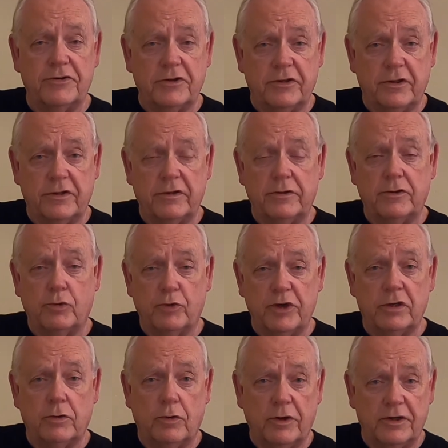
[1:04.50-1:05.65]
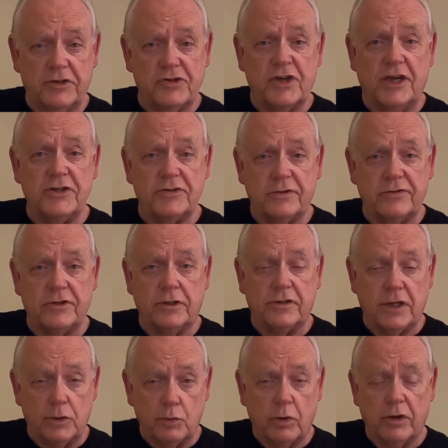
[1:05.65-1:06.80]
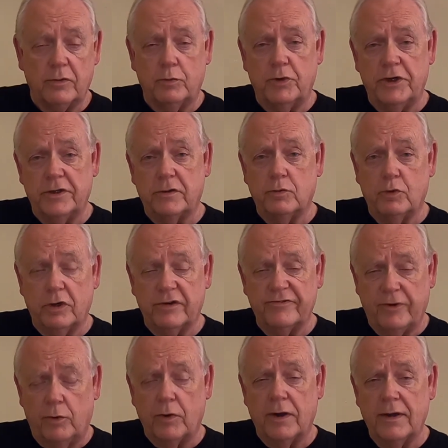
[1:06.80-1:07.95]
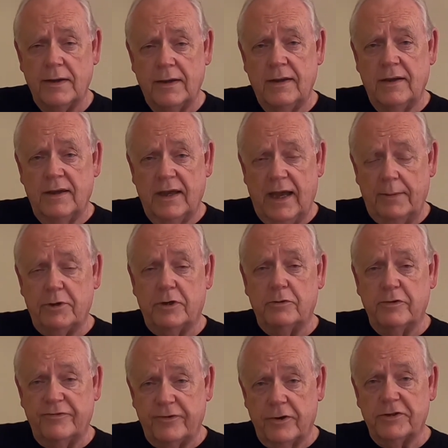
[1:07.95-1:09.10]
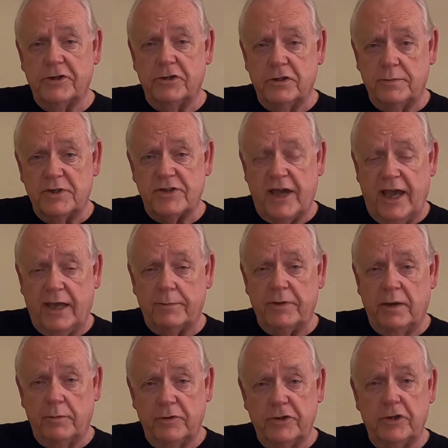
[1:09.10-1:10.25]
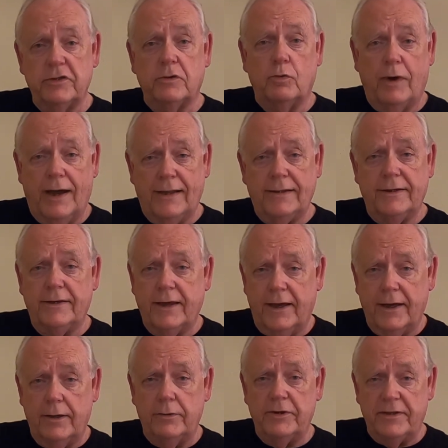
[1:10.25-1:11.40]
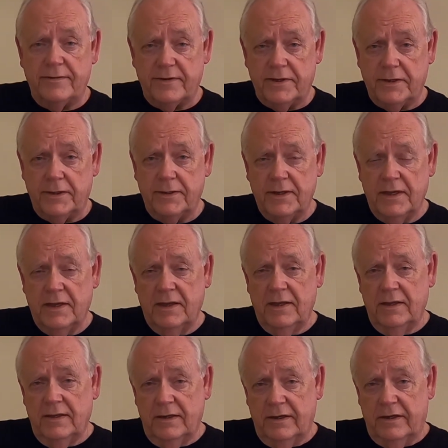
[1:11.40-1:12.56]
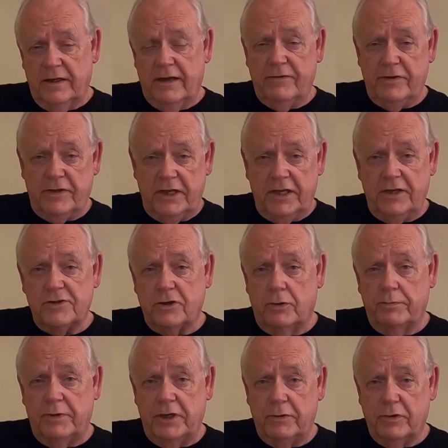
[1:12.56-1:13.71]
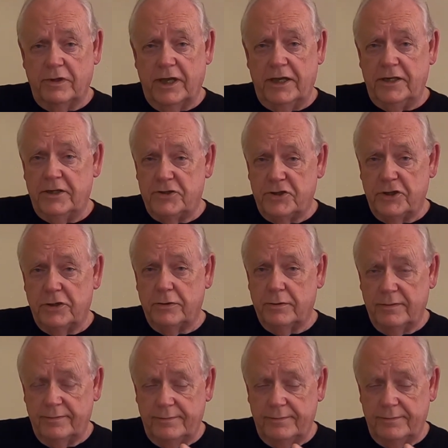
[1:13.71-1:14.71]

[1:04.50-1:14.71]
to the real organizations that they work with or work for. I'm going to refer to them as Acme. I'm going to do the Wile E. Coyote thing, and everything is going to be related to,